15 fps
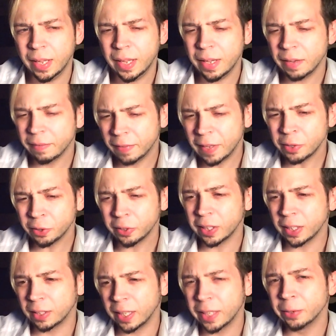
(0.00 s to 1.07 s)

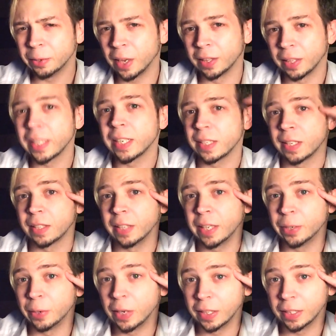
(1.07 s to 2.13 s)
eventually, later on, like I said,
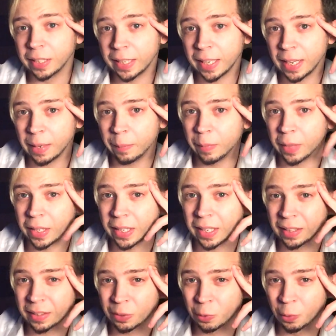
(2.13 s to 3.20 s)
later on in the game, they
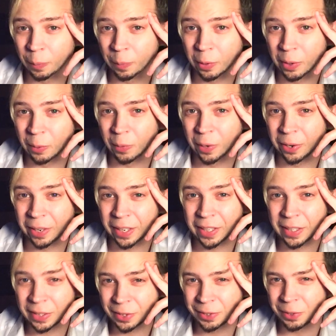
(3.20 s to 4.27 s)
get to a point where it
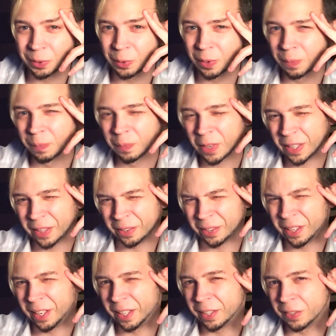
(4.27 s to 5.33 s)
is too they're
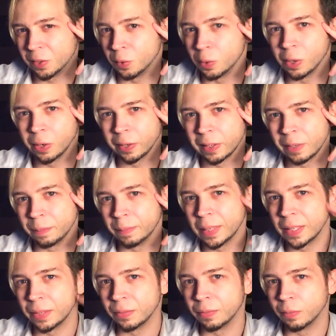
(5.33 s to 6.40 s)
kind of too hard to
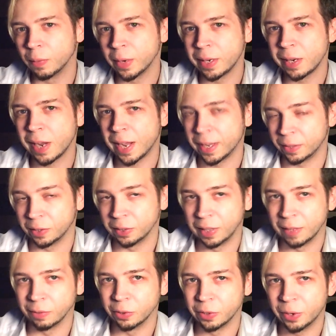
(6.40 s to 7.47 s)
beat when at the
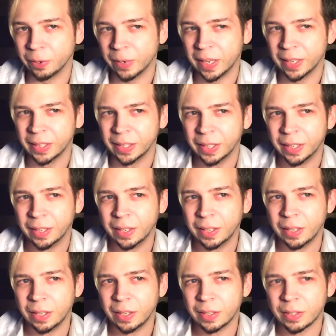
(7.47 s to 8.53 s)
level you're at.
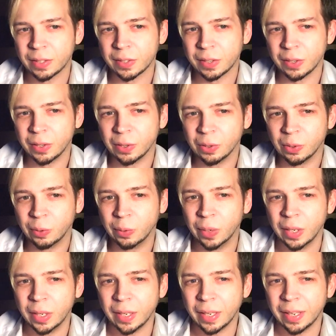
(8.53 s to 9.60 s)
So,
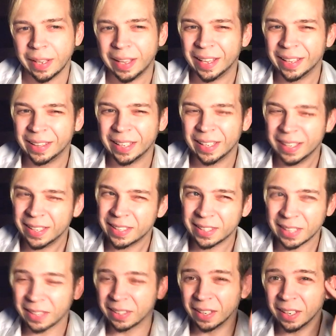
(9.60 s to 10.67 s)
and it's
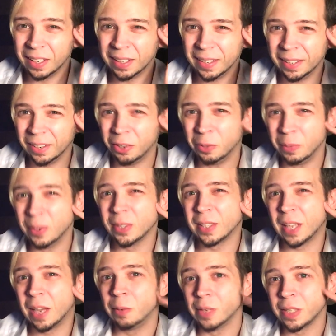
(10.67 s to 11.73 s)
done
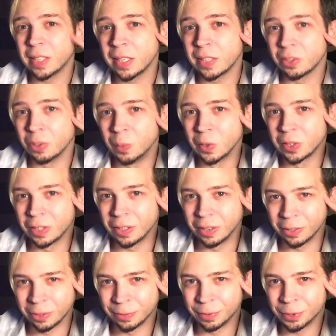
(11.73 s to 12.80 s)
almost, I want to say it's almost done
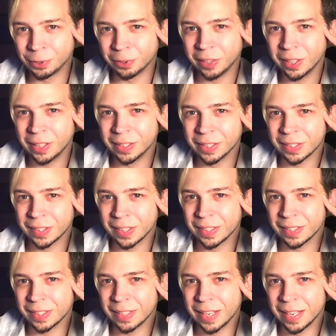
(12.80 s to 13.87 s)
artificially in the
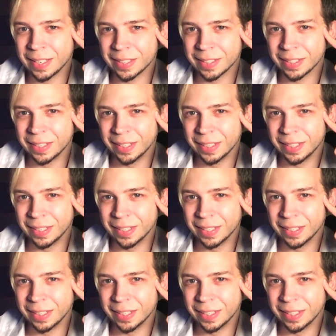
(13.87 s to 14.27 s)
sense that